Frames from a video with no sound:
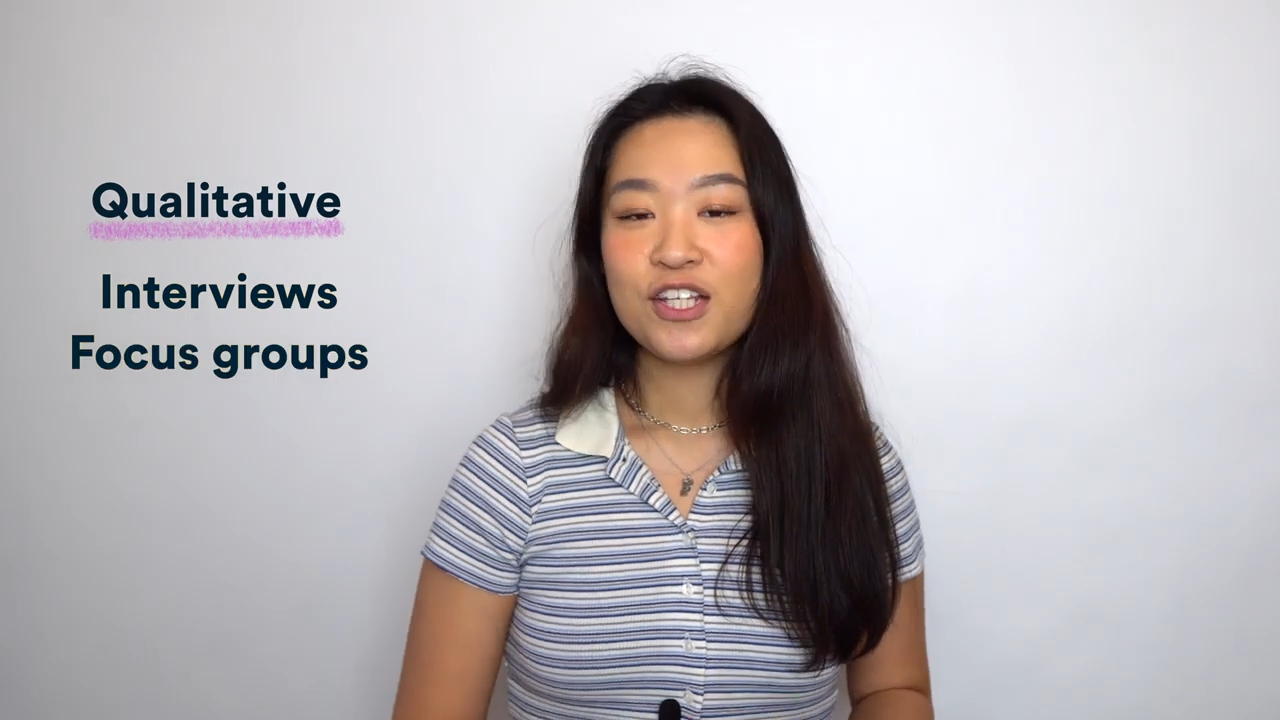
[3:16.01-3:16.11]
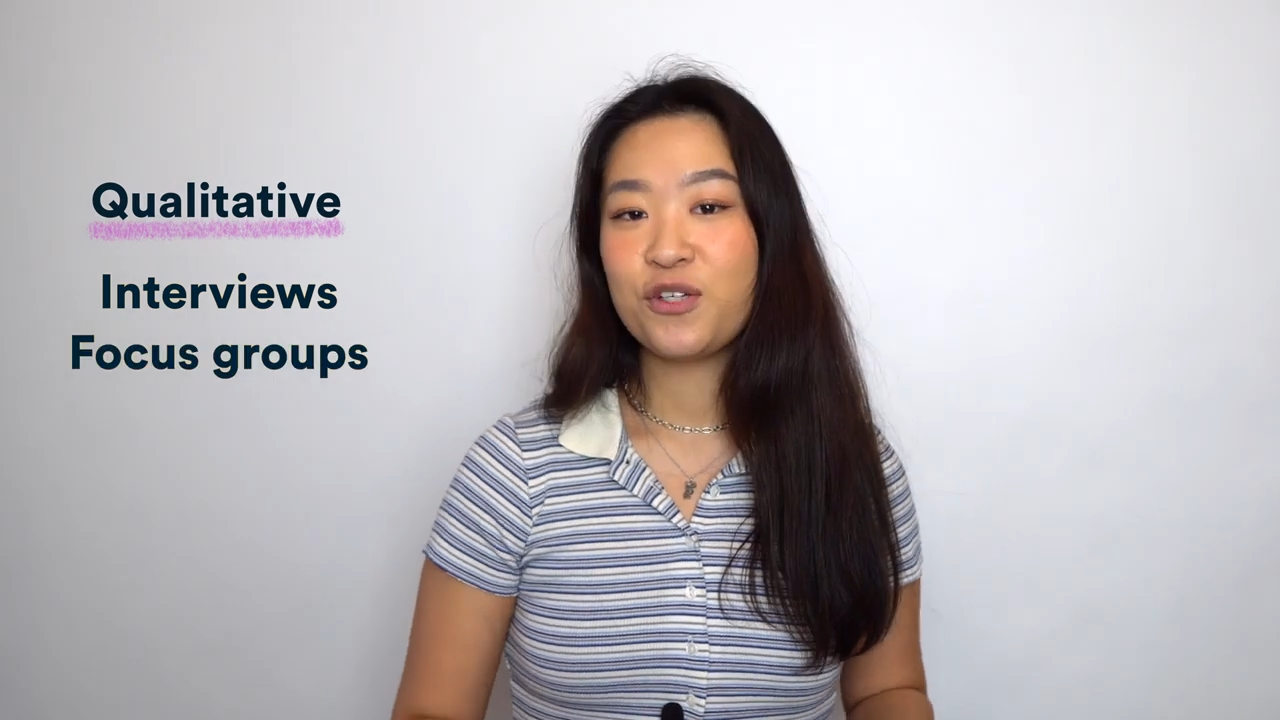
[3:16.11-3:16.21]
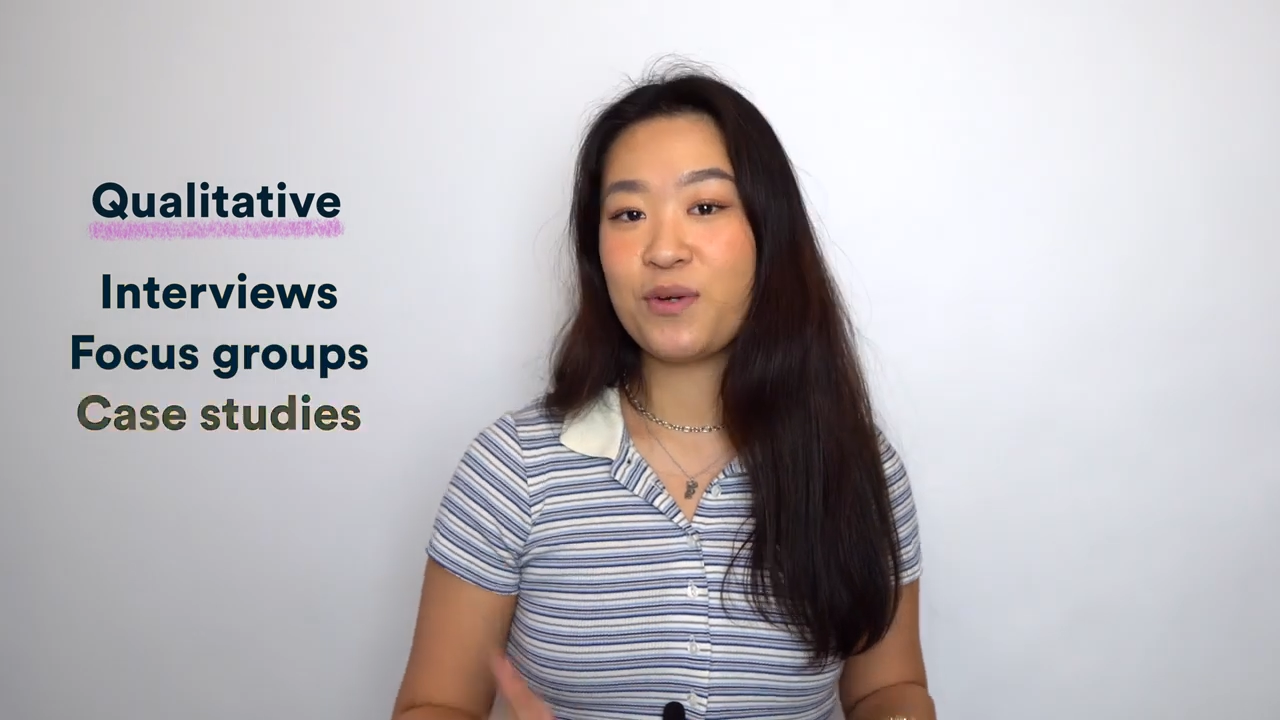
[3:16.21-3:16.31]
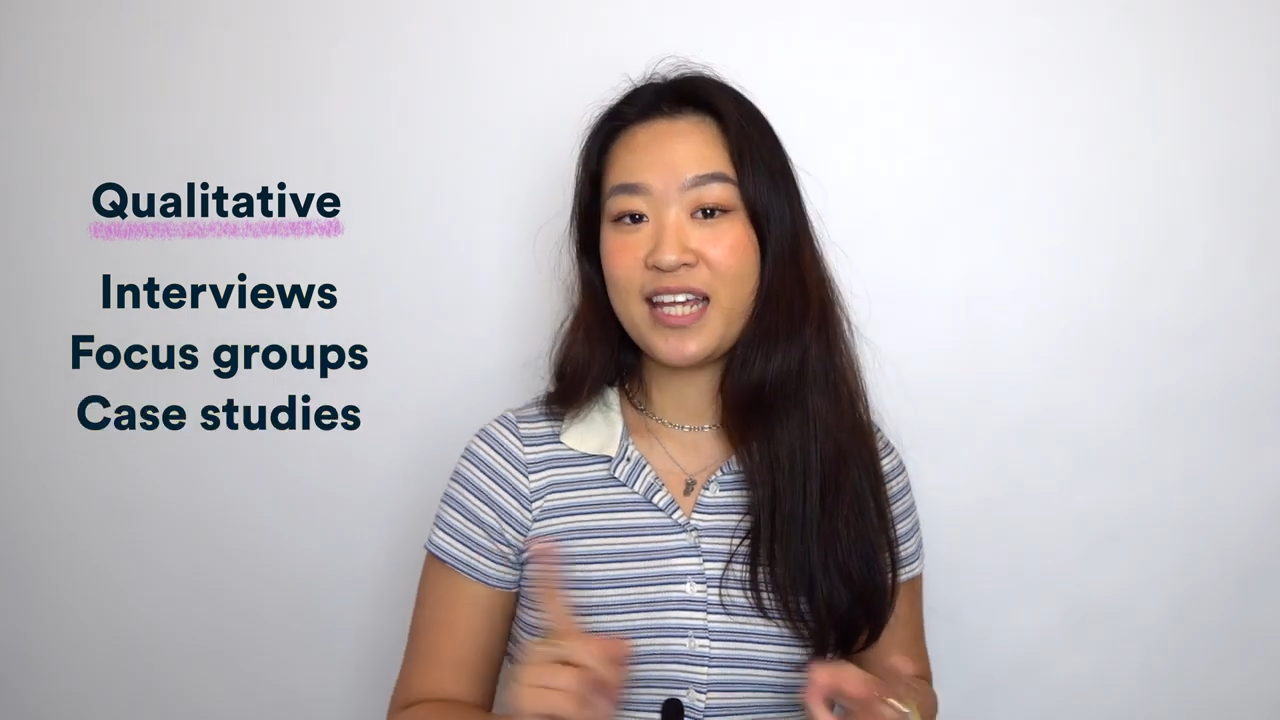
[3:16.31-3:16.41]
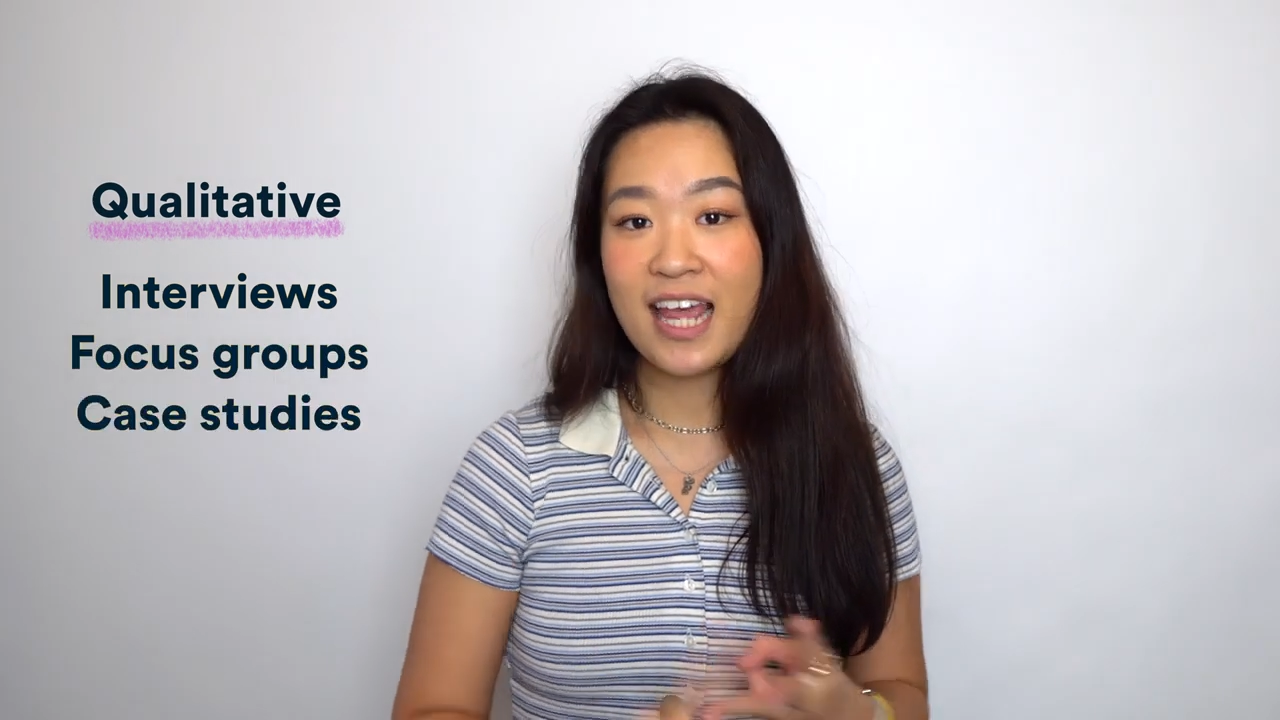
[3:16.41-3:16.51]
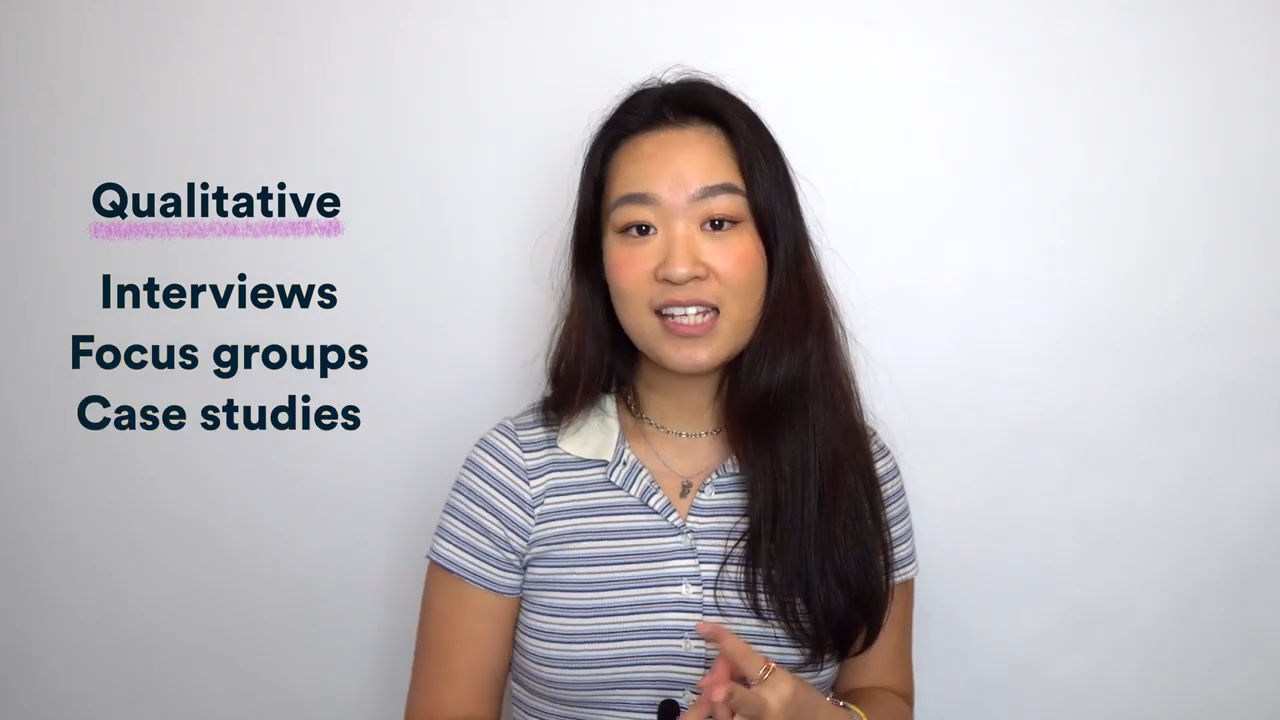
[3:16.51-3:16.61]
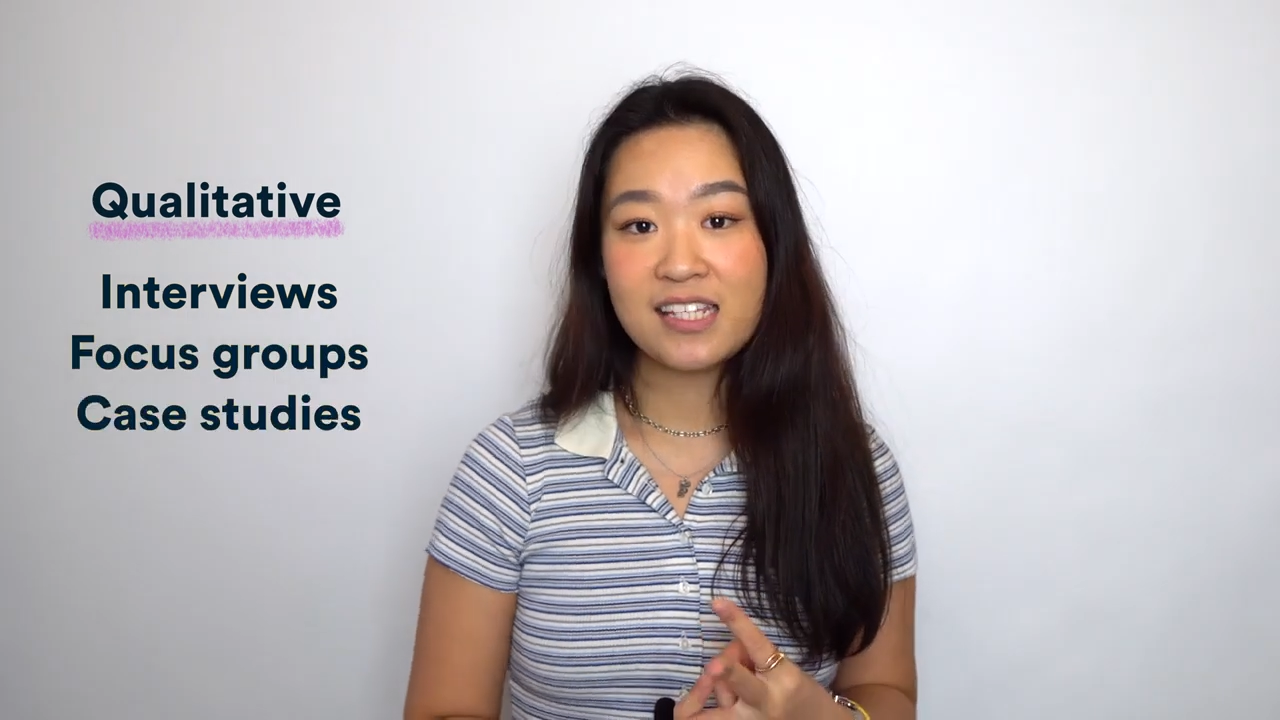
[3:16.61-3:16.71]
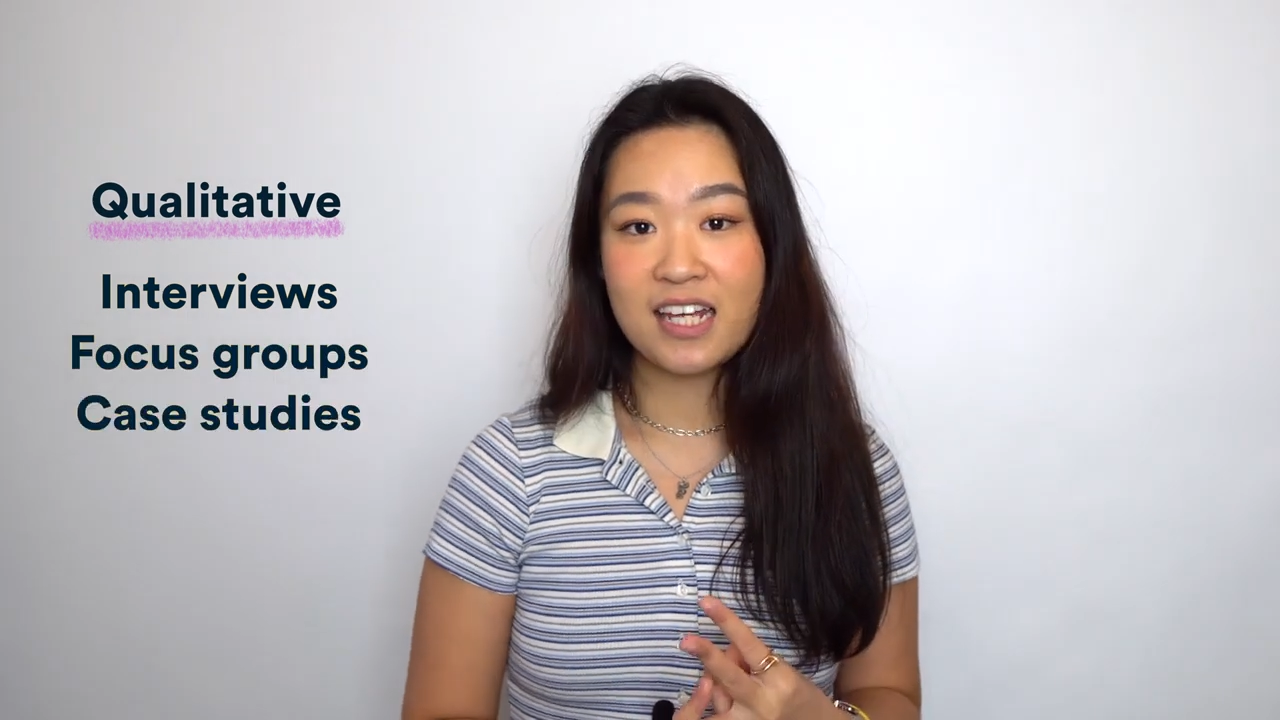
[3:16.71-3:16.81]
do a case